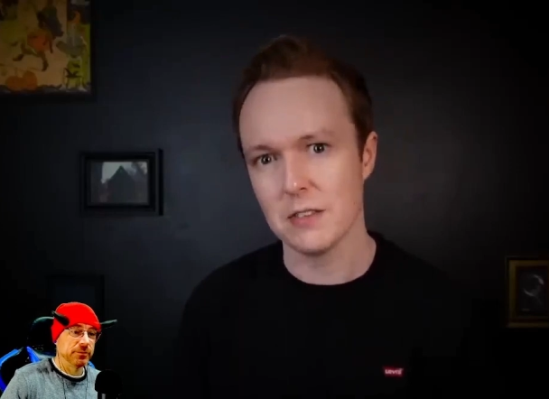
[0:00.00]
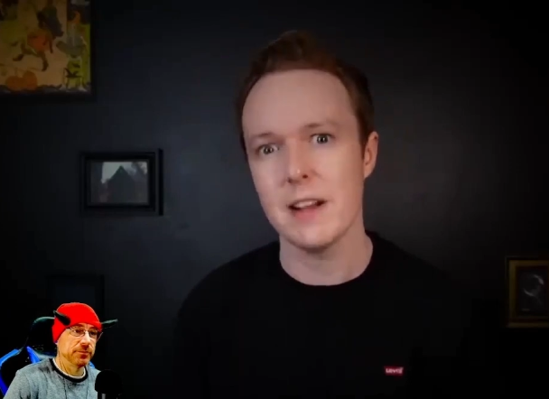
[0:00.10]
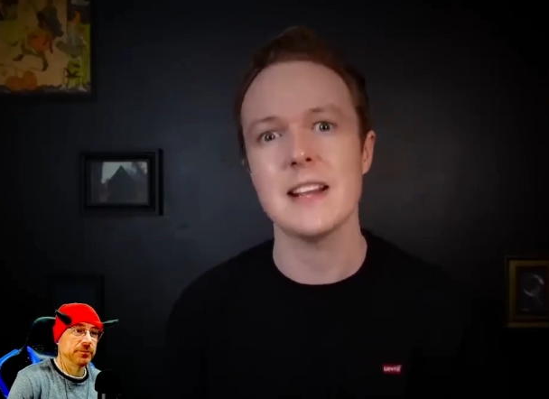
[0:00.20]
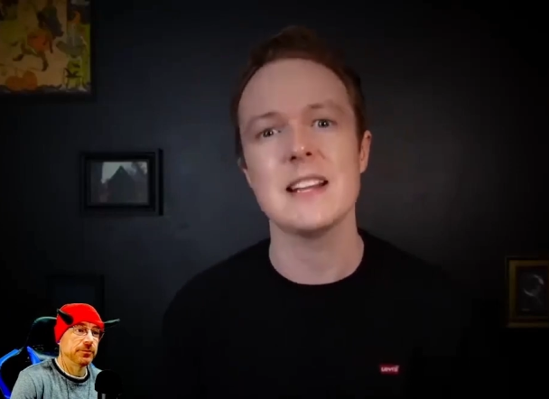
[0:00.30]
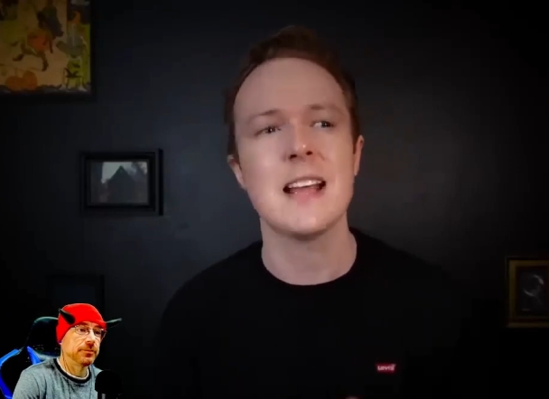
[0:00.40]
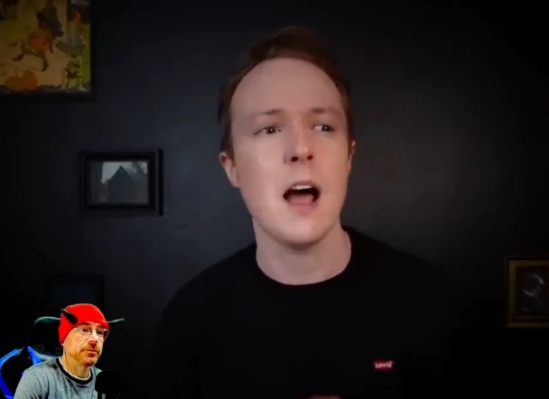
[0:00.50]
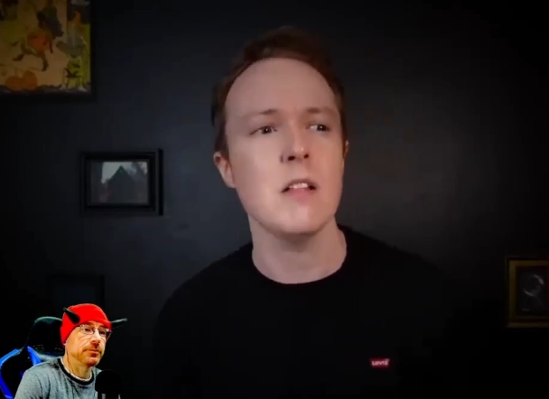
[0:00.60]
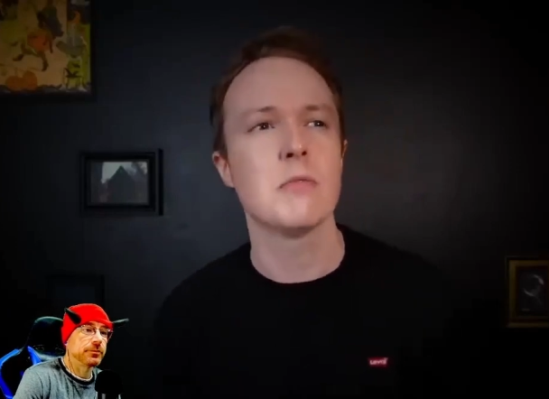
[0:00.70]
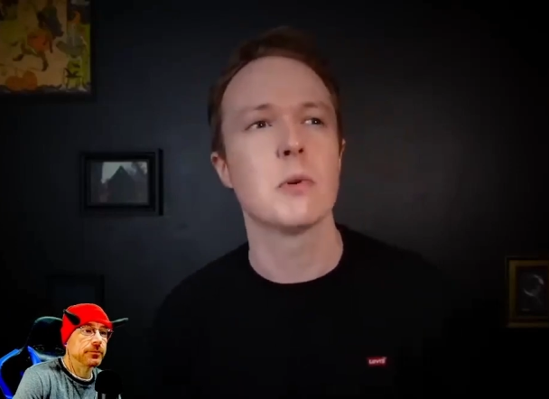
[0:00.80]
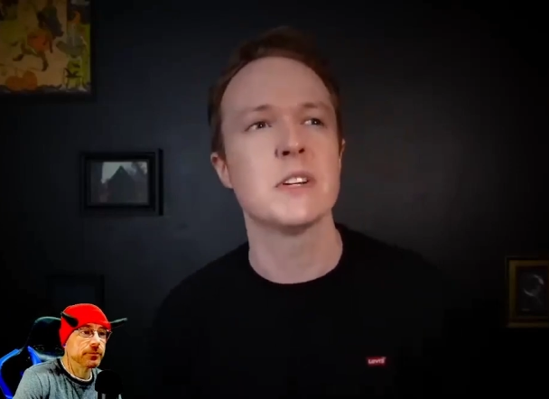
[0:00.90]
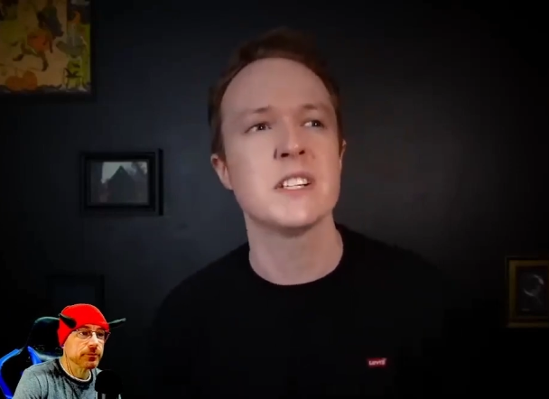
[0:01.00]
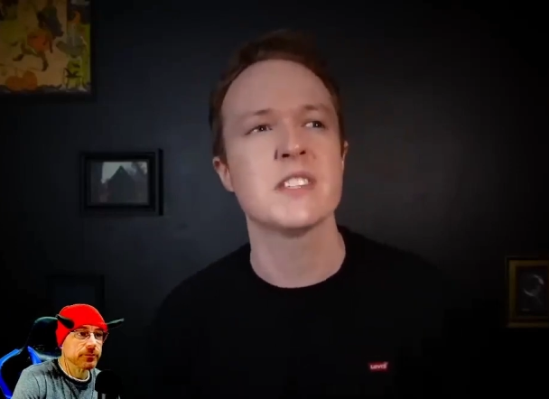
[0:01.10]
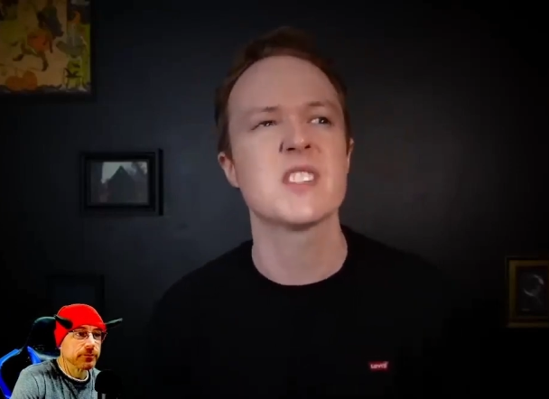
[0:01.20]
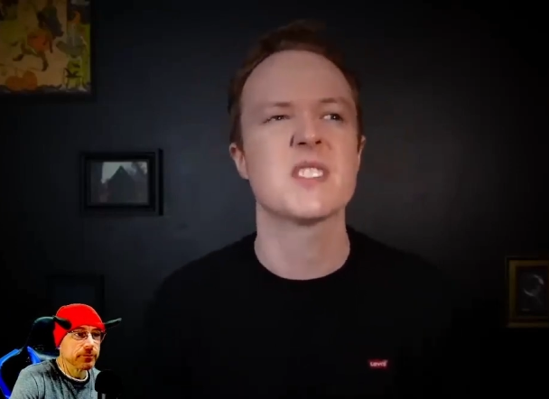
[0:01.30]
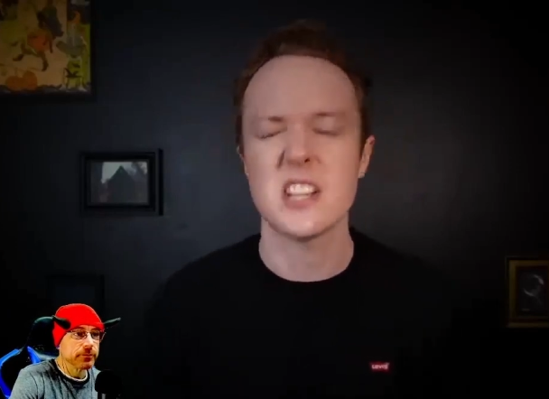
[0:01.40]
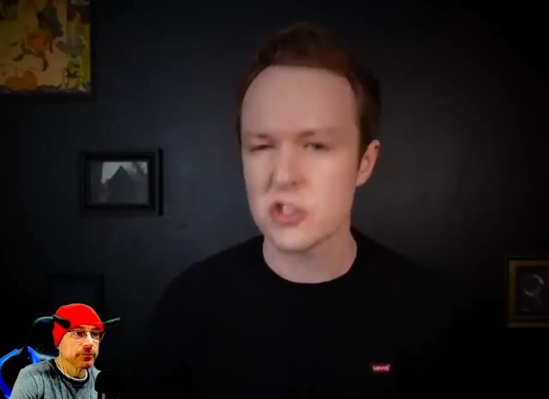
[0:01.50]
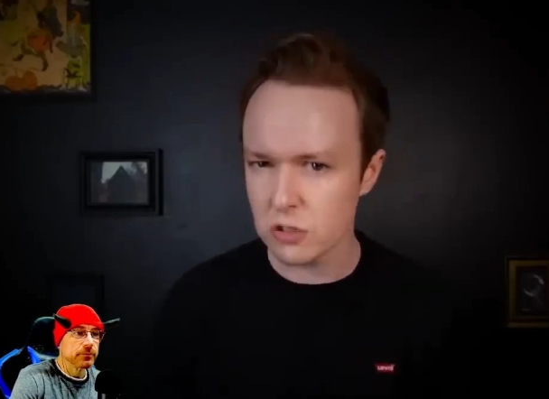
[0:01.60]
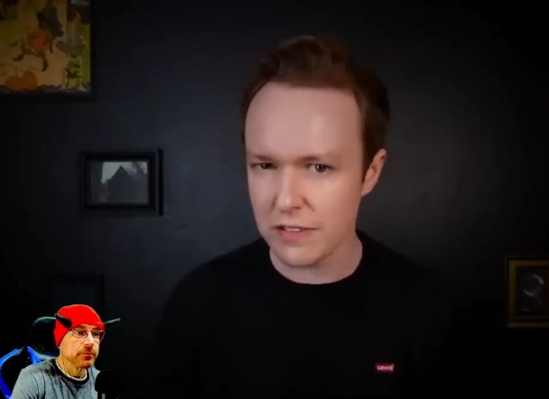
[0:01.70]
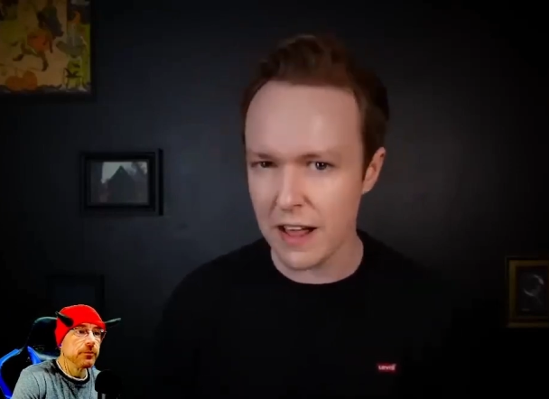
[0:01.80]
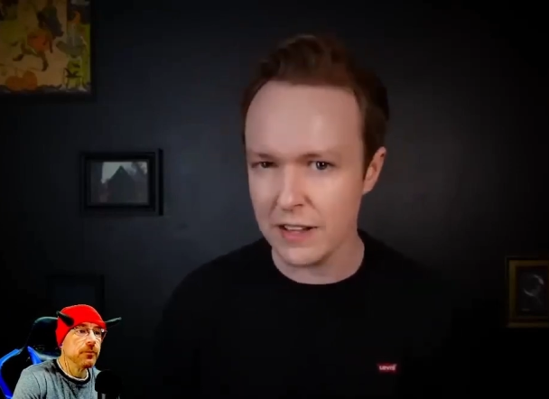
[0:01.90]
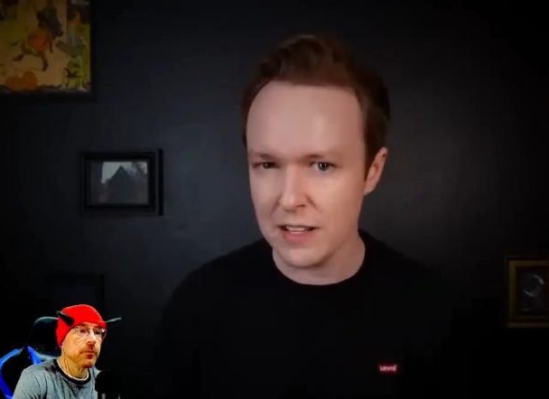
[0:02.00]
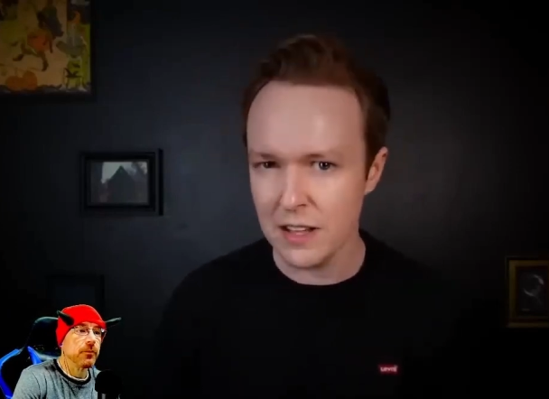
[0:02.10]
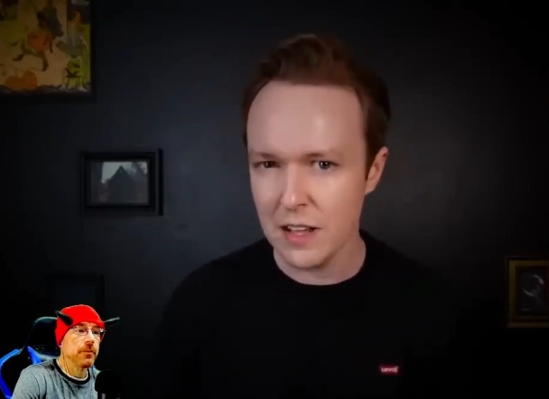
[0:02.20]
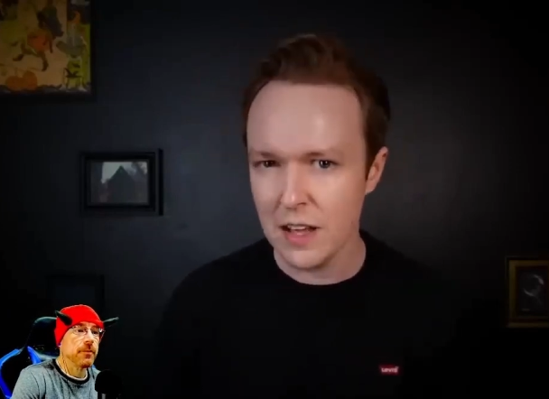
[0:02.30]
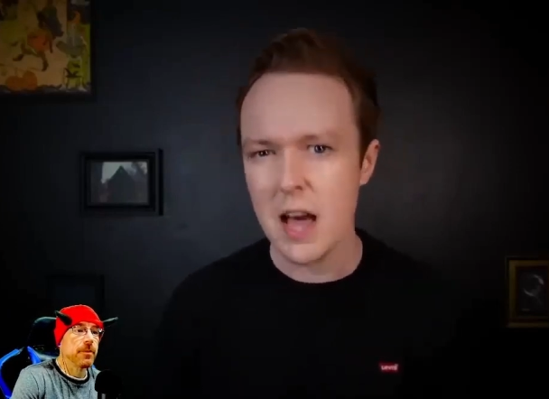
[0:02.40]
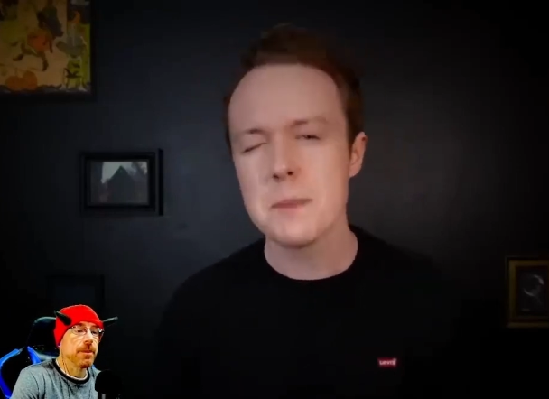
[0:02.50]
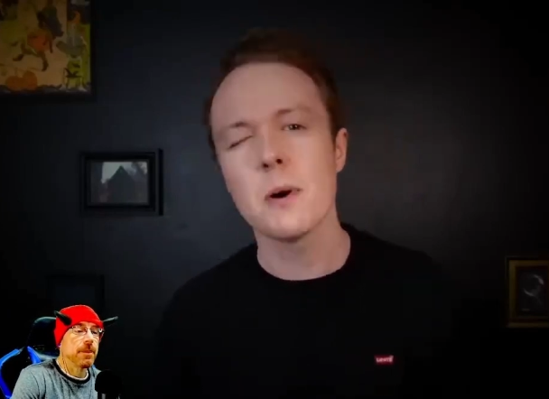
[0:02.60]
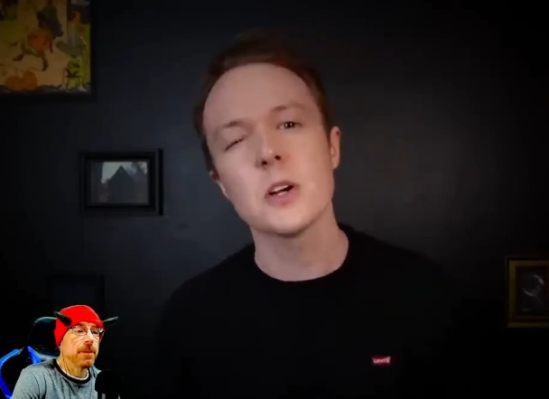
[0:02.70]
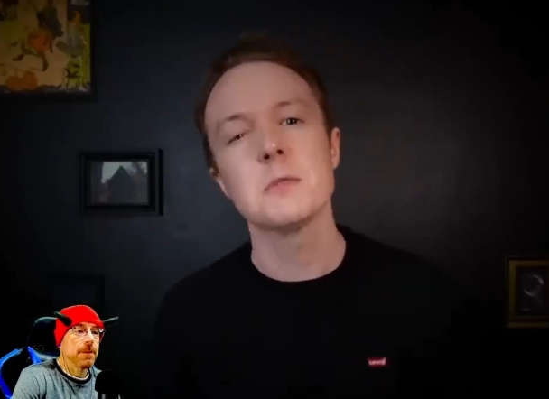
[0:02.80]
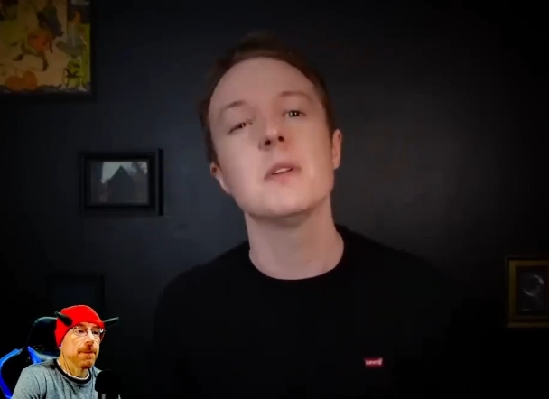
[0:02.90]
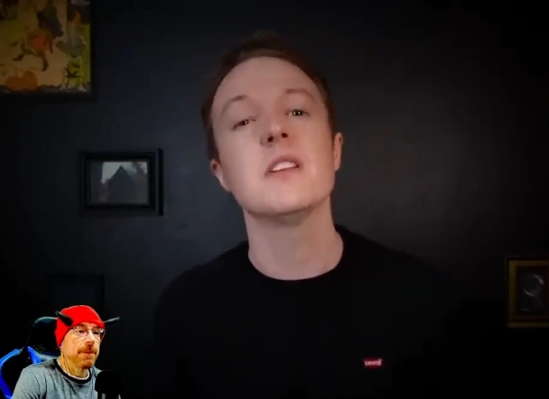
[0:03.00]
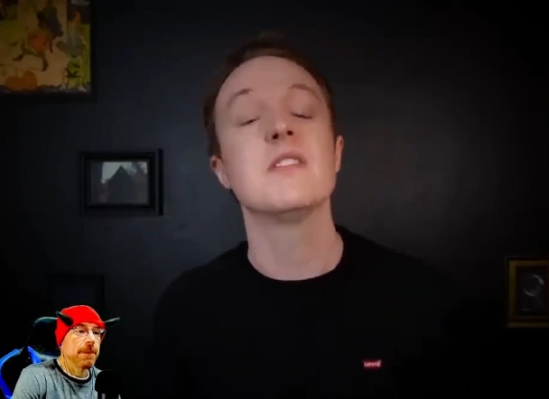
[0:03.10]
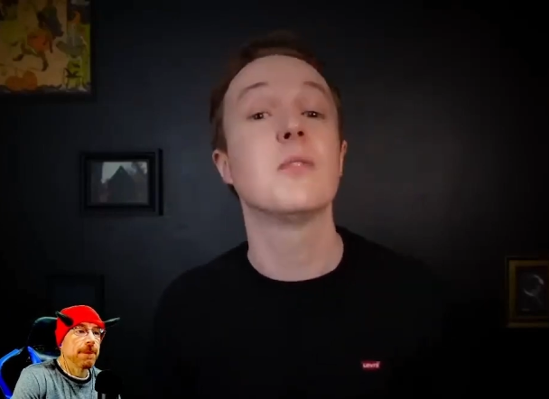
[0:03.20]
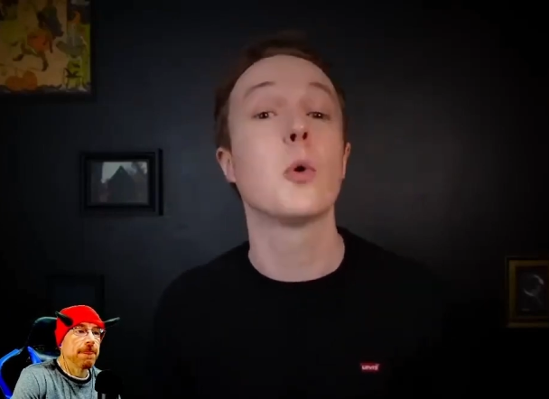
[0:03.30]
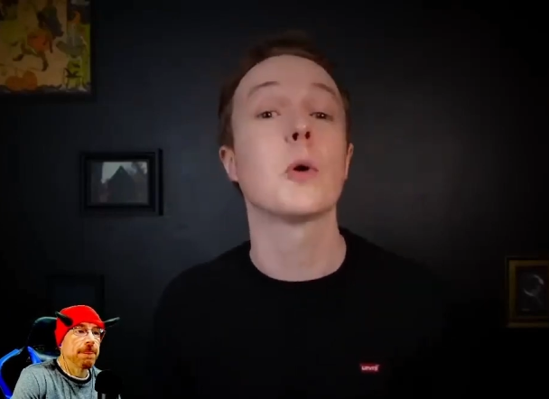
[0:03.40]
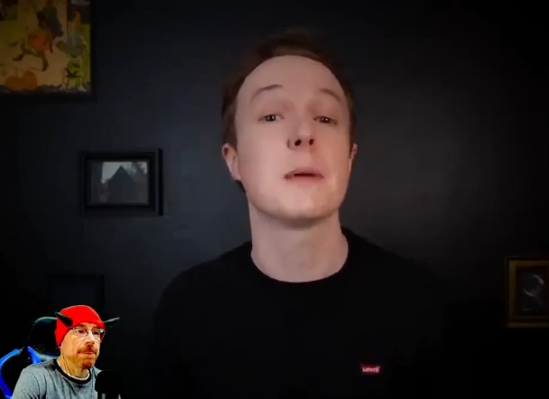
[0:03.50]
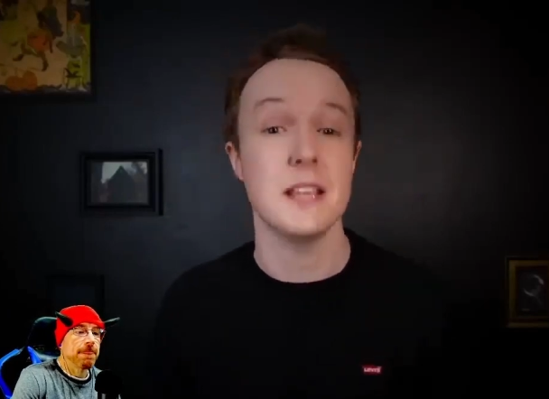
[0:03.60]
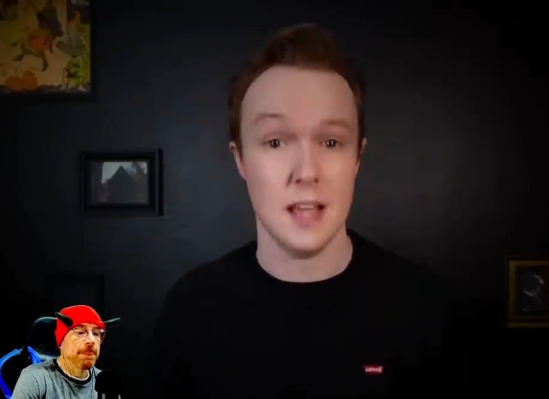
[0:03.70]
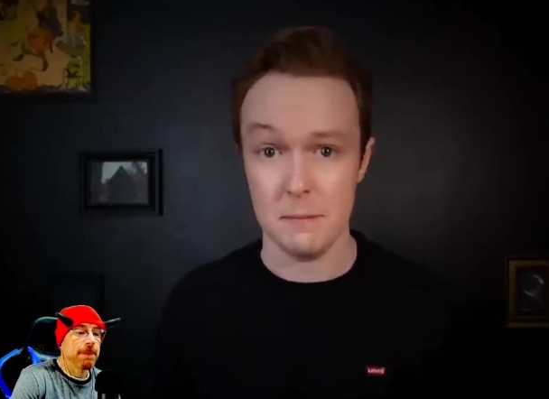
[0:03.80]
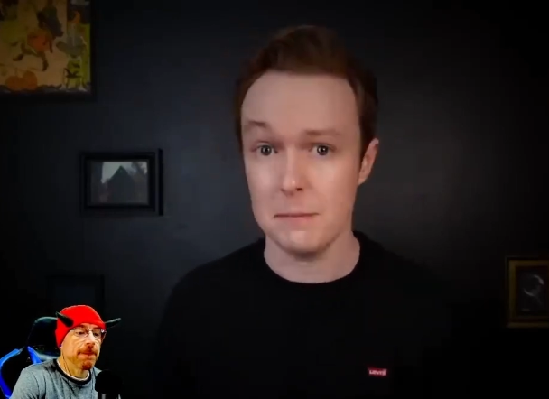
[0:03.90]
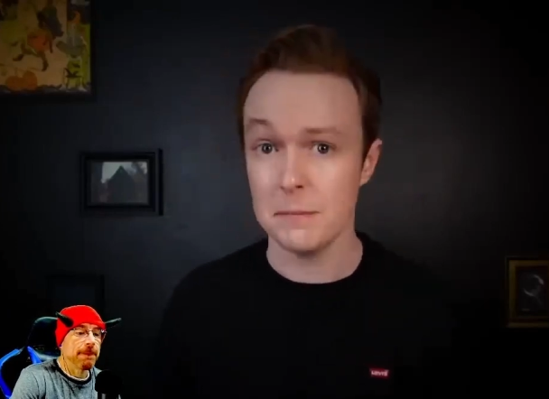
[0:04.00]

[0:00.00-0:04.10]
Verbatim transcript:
Speaker 1: right, in California's Central Valley at approximately 4pm.